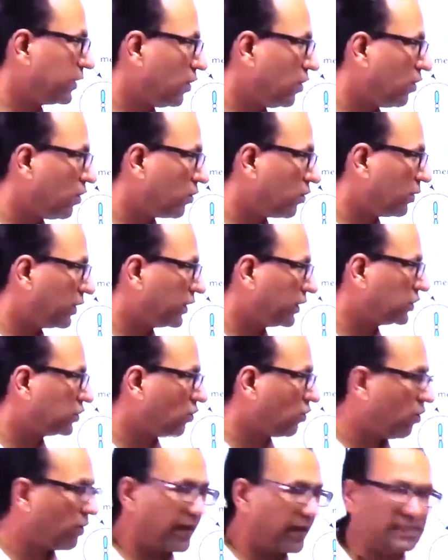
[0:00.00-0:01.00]
or what is
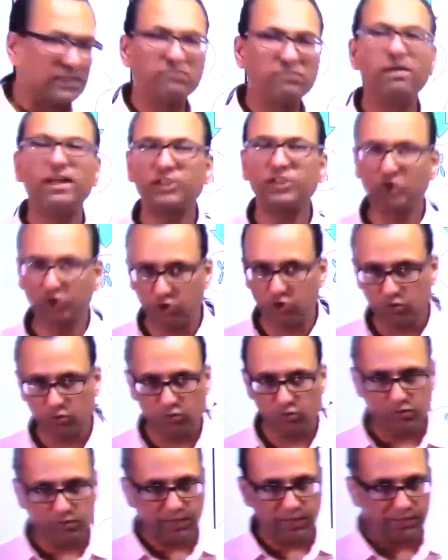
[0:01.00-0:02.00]
called as mature
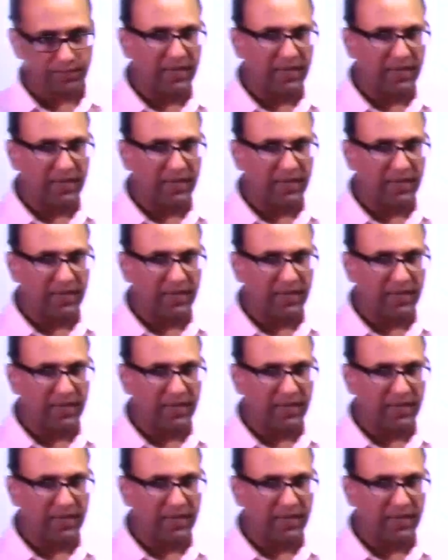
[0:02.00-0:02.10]
oocyte.